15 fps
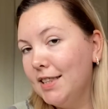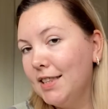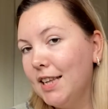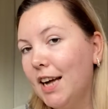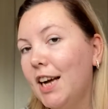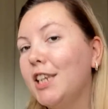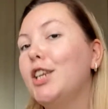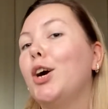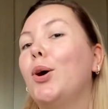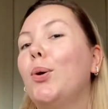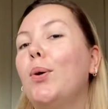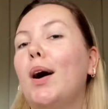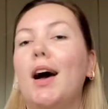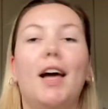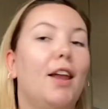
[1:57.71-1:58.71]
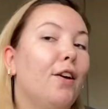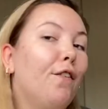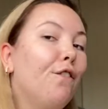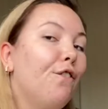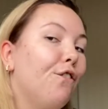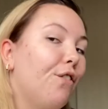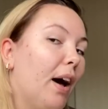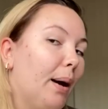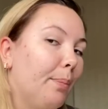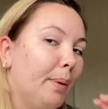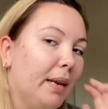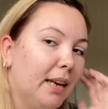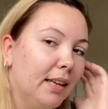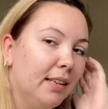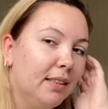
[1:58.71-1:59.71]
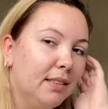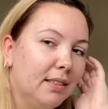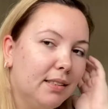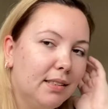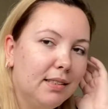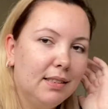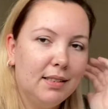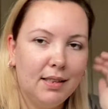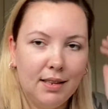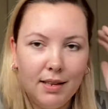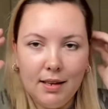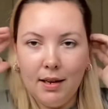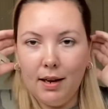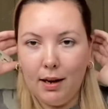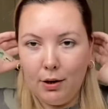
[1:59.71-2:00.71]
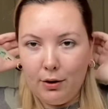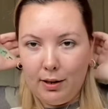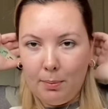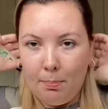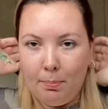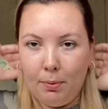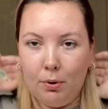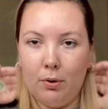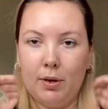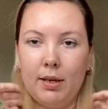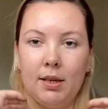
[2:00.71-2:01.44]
I know, I look fabulous. I look like a boy.